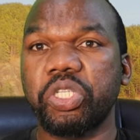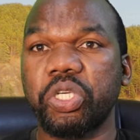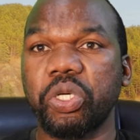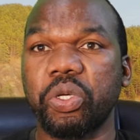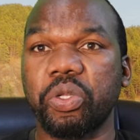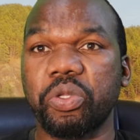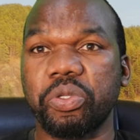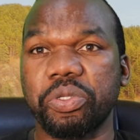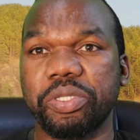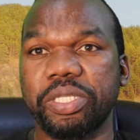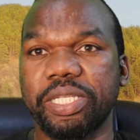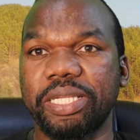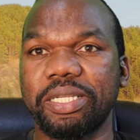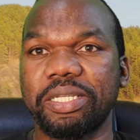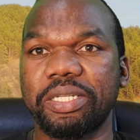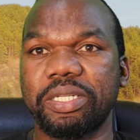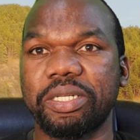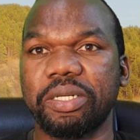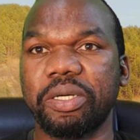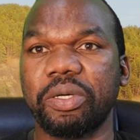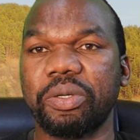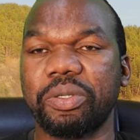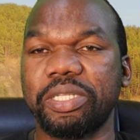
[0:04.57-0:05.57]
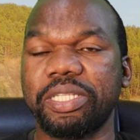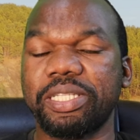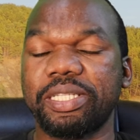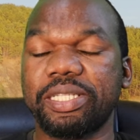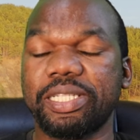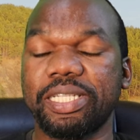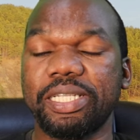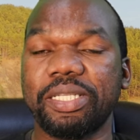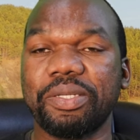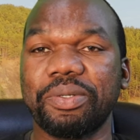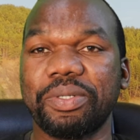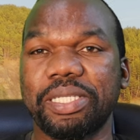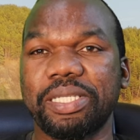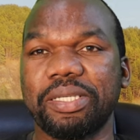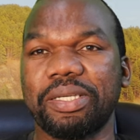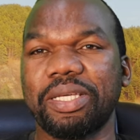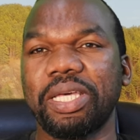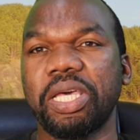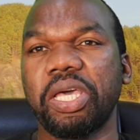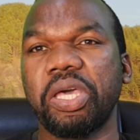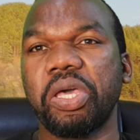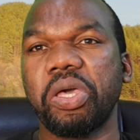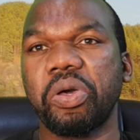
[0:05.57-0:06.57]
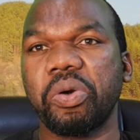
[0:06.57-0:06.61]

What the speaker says: Tio Central Constituency,